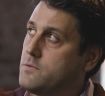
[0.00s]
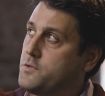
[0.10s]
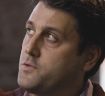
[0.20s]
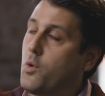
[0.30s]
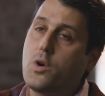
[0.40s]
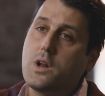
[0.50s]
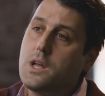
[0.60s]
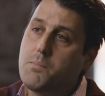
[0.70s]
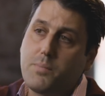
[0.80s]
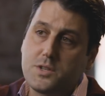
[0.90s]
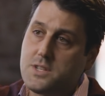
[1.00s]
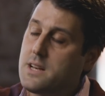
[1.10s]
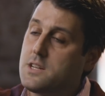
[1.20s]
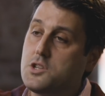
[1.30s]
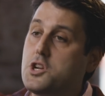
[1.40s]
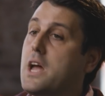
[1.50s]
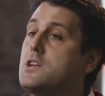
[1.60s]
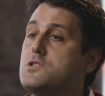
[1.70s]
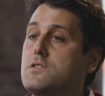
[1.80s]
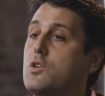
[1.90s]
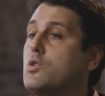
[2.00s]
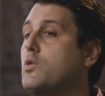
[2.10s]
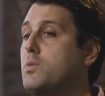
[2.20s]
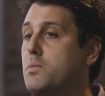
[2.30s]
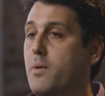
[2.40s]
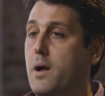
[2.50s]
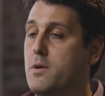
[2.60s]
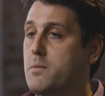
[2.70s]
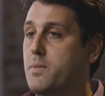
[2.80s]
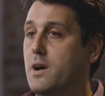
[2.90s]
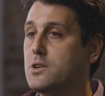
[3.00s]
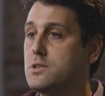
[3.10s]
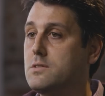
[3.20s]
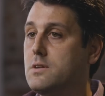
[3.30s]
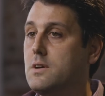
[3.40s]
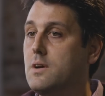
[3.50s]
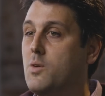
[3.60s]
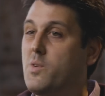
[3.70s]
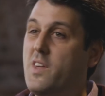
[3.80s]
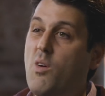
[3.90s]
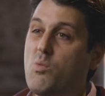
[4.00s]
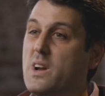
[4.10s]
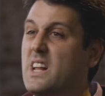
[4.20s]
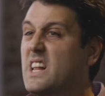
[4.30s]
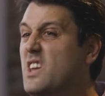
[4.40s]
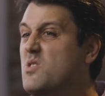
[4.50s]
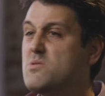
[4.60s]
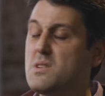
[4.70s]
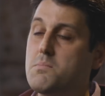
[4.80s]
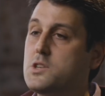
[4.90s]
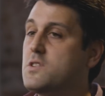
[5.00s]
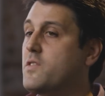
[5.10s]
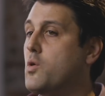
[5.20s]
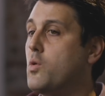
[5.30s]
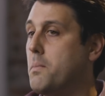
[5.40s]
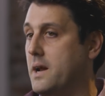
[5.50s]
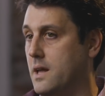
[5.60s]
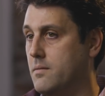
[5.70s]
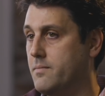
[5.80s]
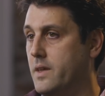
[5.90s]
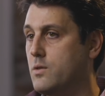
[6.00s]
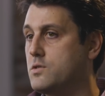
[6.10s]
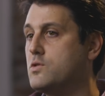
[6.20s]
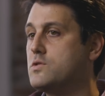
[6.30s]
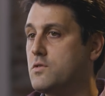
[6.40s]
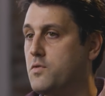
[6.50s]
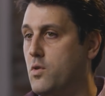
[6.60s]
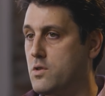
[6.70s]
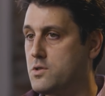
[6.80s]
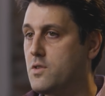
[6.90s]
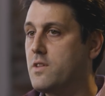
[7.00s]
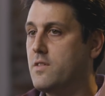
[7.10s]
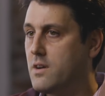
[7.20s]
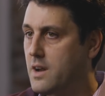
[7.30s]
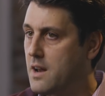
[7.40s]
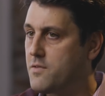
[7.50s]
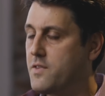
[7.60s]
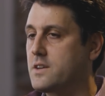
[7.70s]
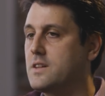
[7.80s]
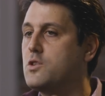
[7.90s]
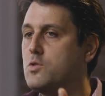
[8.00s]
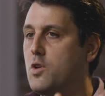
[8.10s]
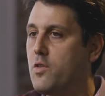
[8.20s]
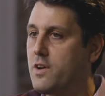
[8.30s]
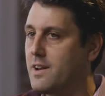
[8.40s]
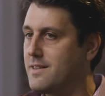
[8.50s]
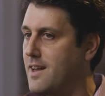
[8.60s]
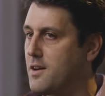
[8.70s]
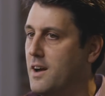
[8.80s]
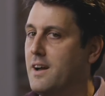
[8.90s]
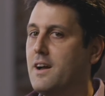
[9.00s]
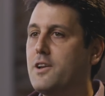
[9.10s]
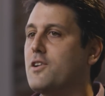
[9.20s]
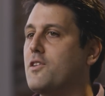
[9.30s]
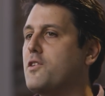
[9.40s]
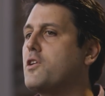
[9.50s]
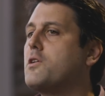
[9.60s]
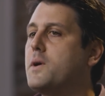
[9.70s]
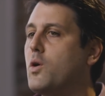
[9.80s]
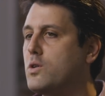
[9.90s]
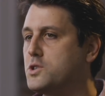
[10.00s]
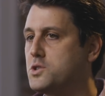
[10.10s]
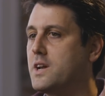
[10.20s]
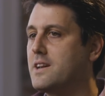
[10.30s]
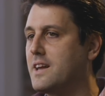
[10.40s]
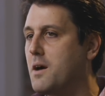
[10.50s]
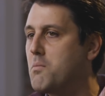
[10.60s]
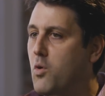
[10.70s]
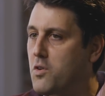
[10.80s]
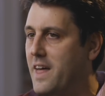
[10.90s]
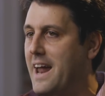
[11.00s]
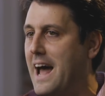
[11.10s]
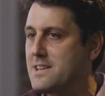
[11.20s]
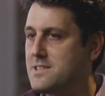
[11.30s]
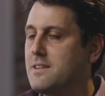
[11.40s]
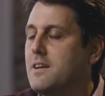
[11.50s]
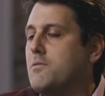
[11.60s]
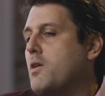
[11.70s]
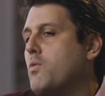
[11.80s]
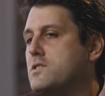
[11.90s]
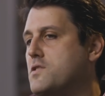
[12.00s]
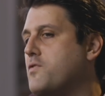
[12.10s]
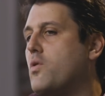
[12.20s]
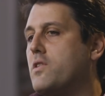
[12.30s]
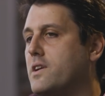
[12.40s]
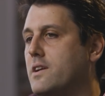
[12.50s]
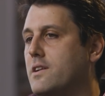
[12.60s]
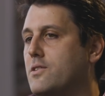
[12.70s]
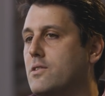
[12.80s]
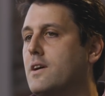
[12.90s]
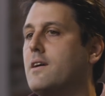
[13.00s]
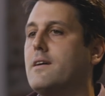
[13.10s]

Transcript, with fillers: 40% and change of the global primary production without really using much of their own money. It was using foreigners. So they're kind of fixed. And you know they're going to take, you know, they're going to be horse trading to get more of that asset. And what is a foreigner going to do?